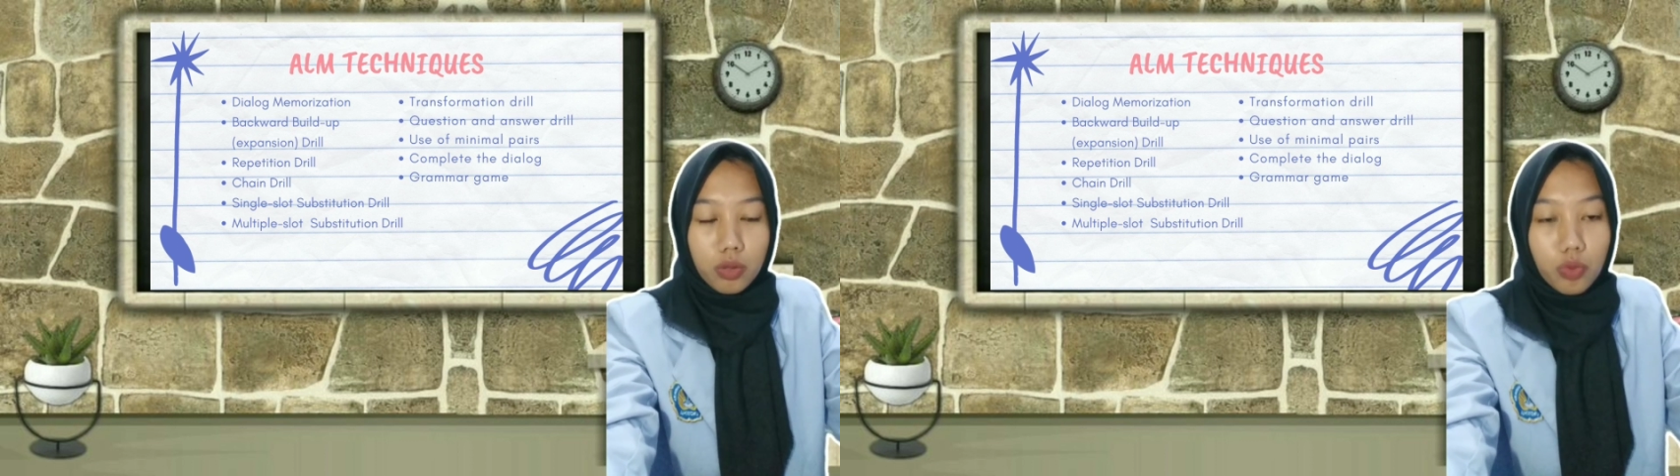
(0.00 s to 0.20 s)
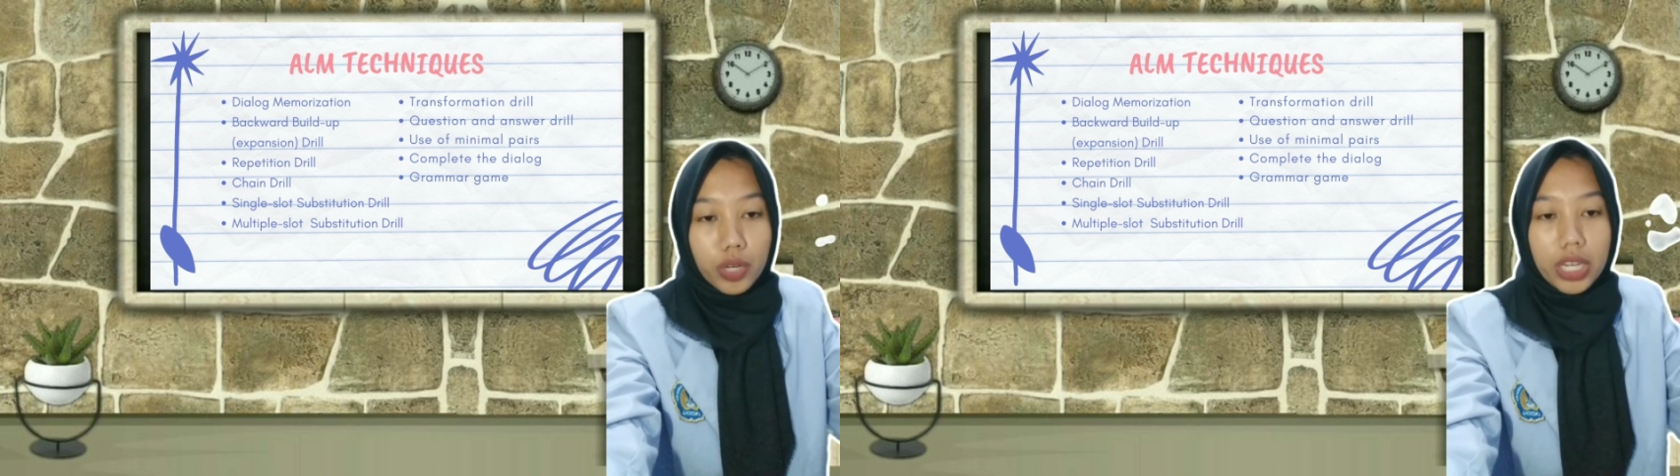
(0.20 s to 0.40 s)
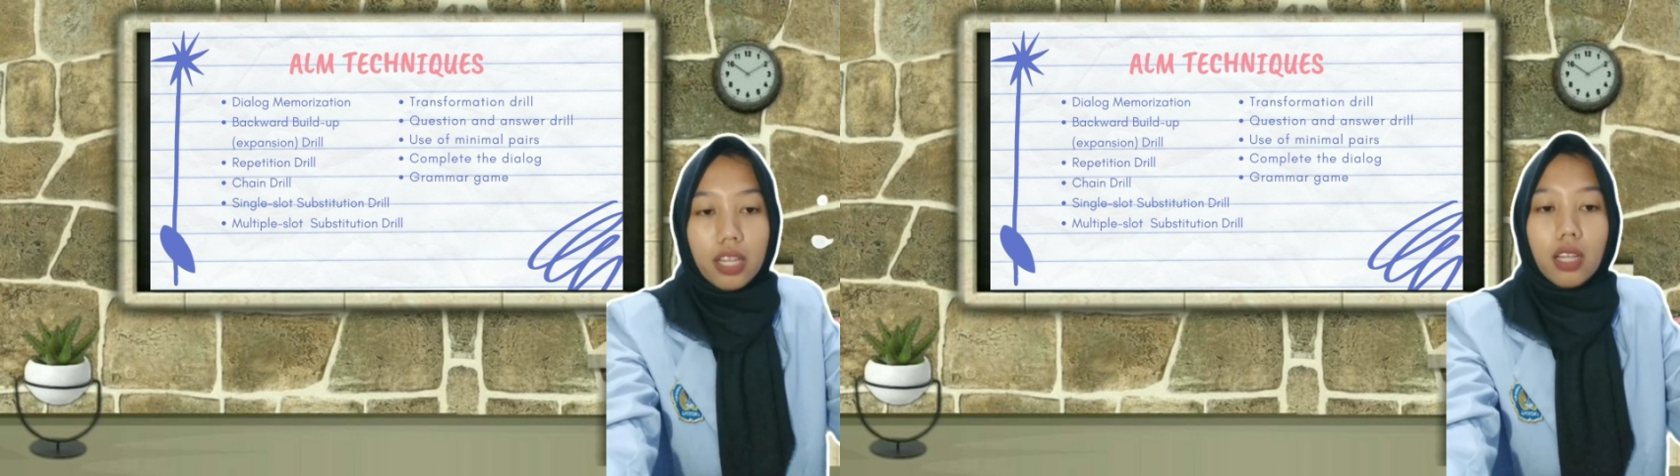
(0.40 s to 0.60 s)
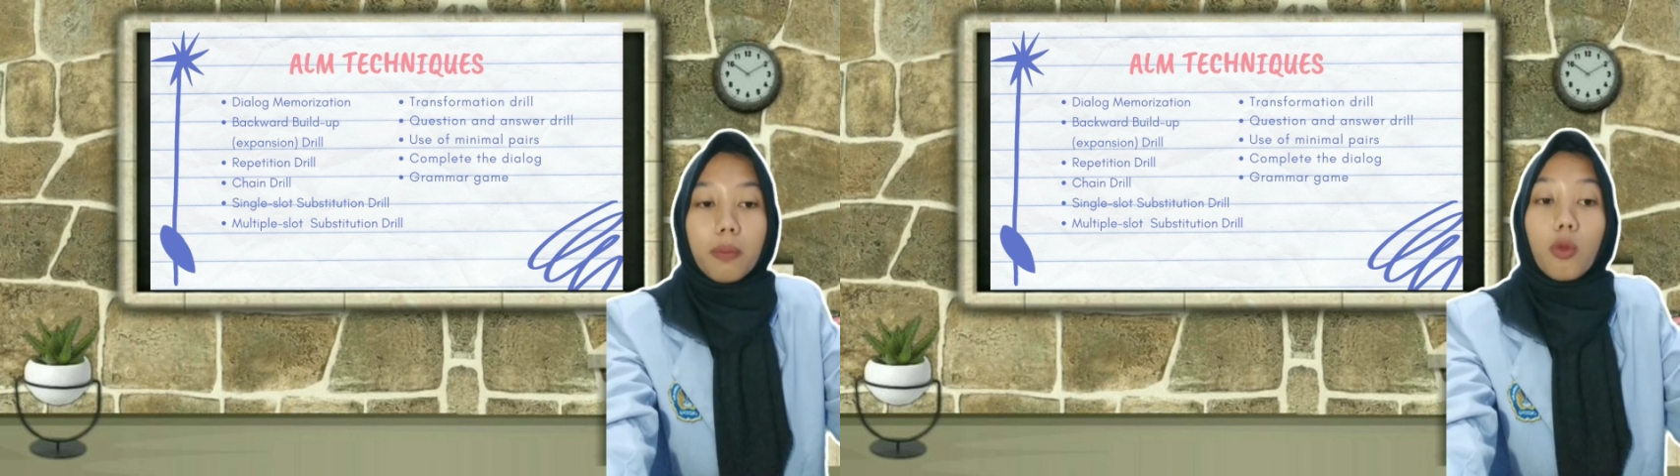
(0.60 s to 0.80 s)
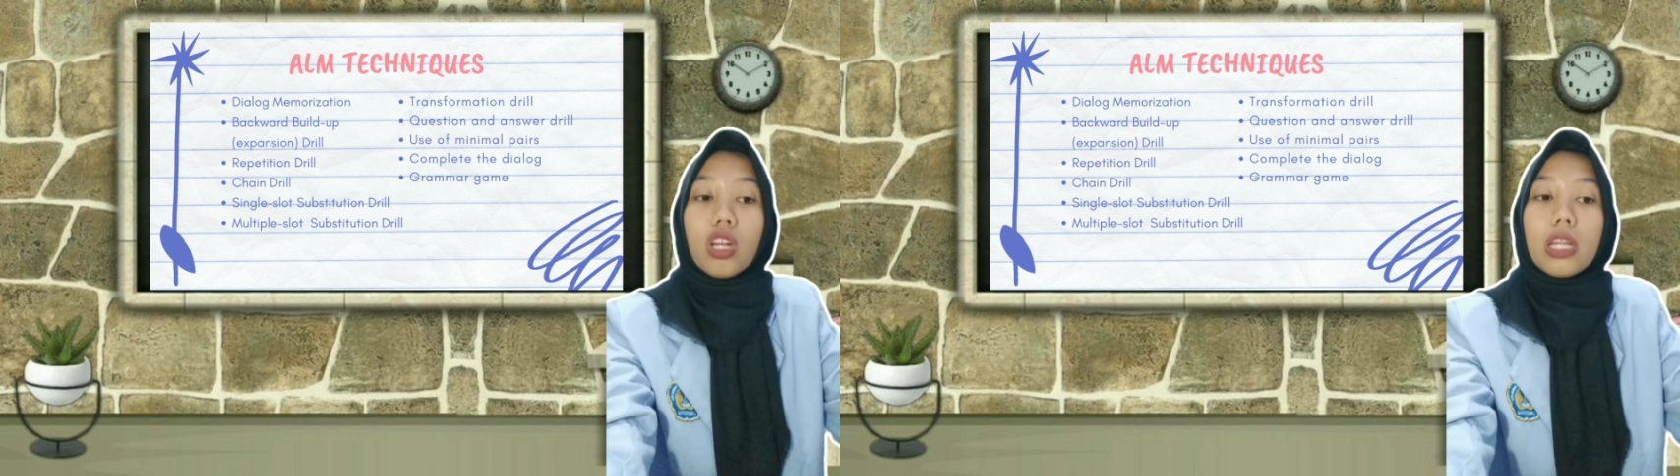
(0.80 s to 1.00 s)
drill,
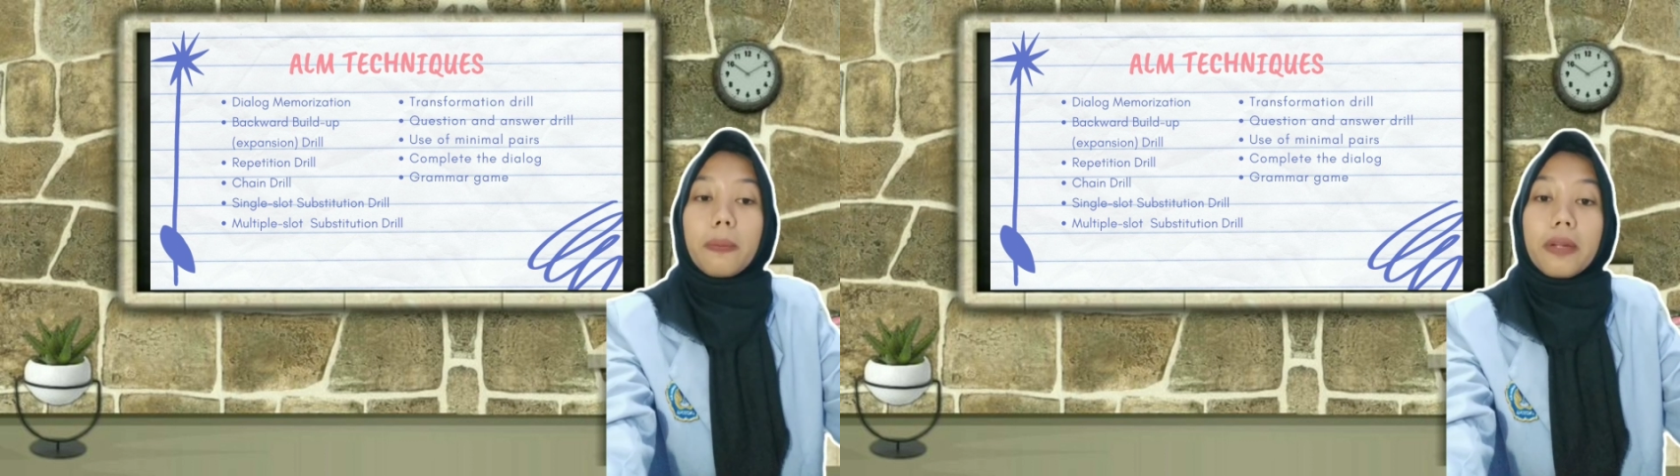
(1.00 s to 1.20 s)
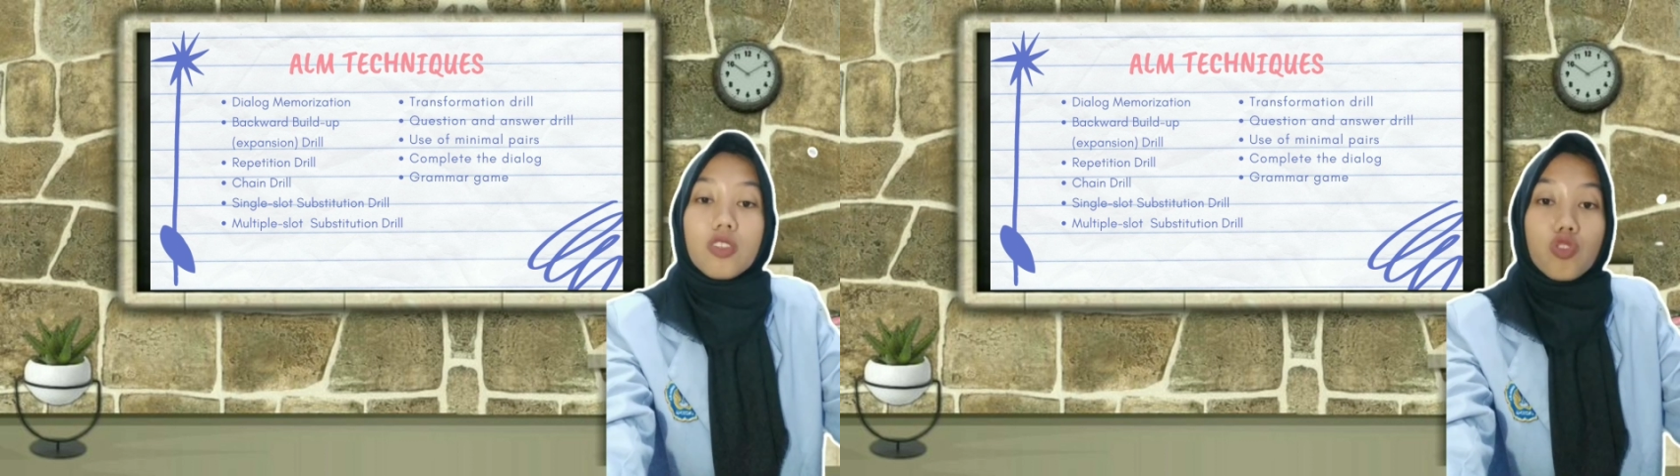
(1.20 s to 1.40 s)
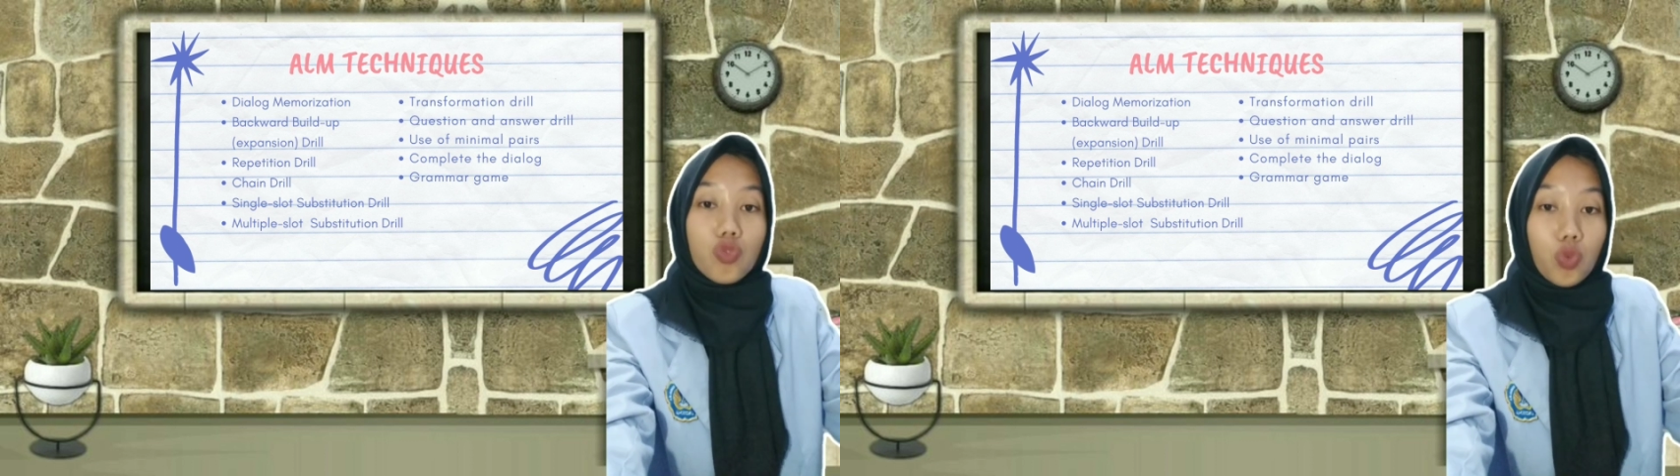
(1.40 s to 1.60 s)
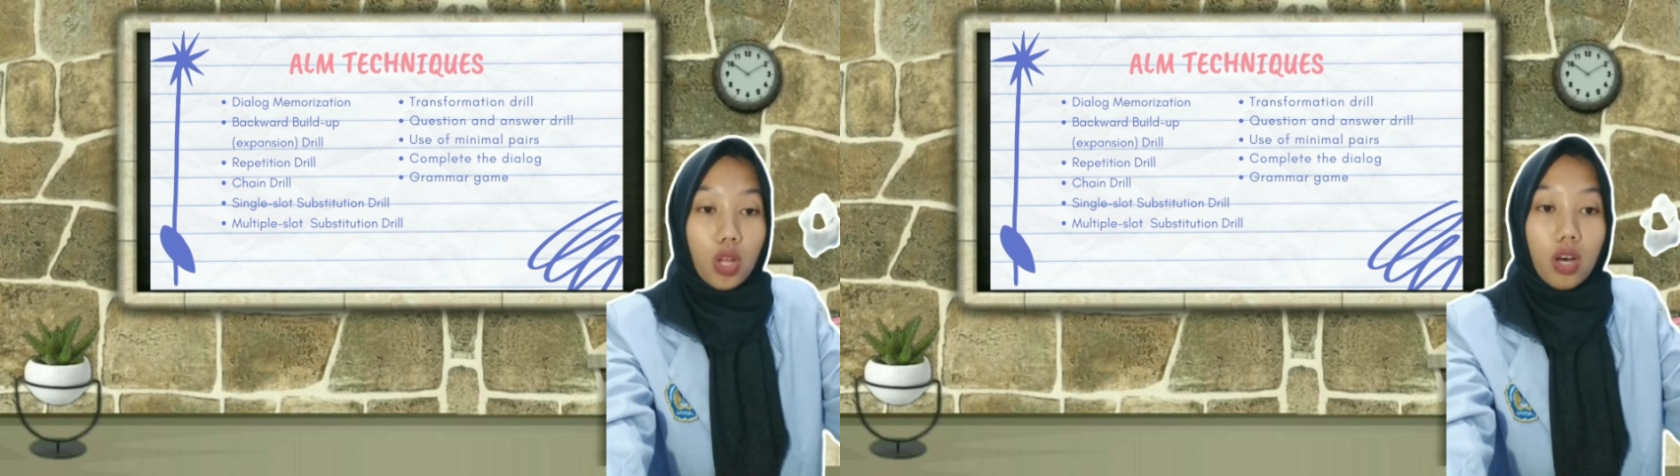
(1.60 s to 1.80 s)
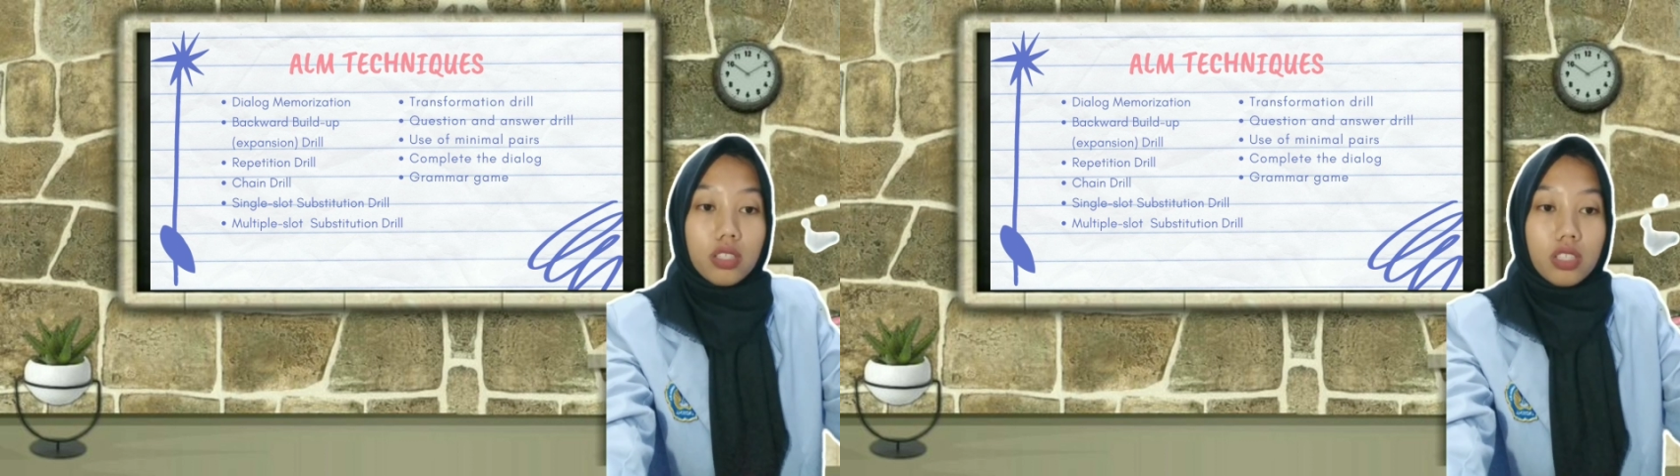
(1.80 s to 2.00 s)
multiple
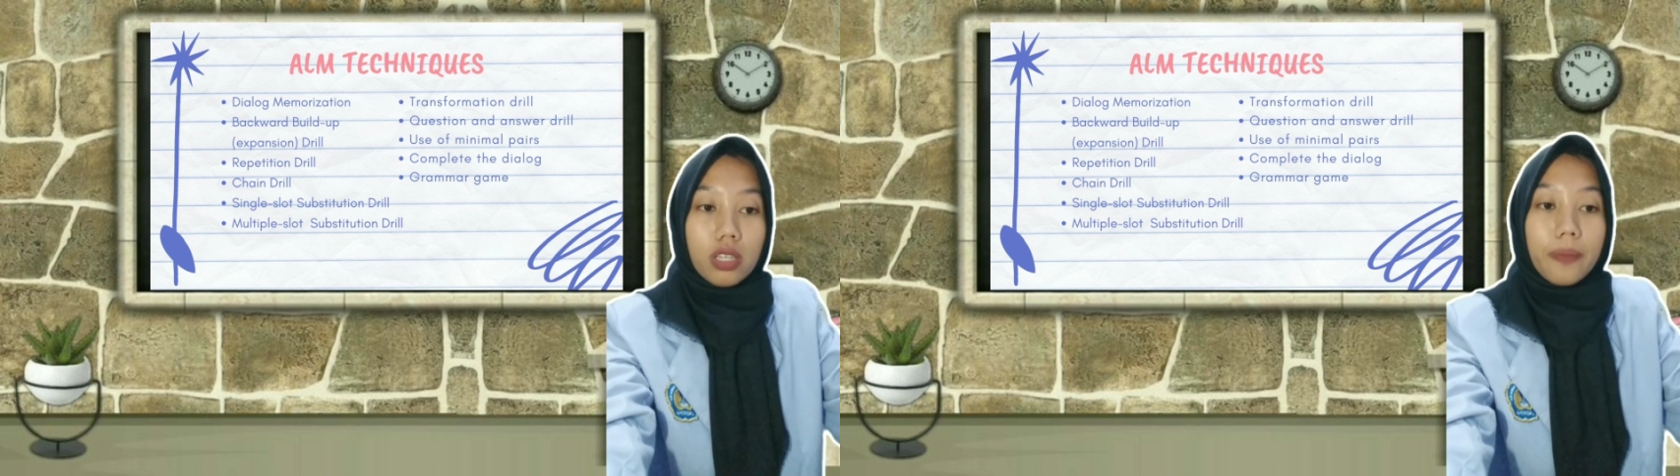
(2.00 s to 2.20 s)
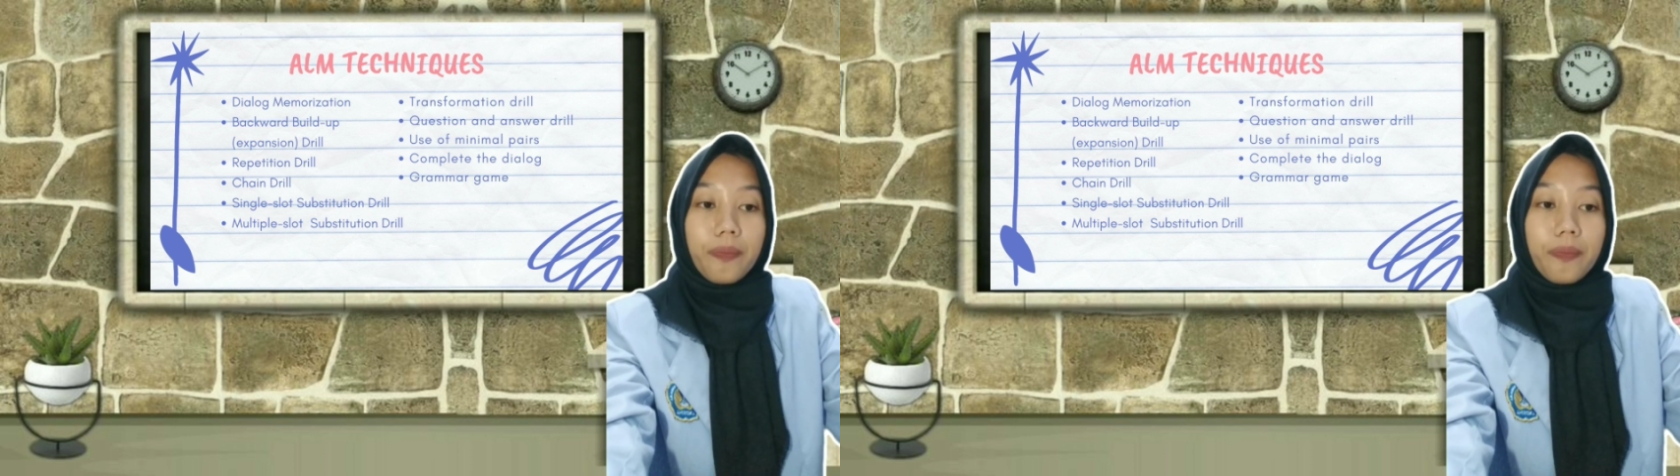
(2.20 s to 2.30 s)
slot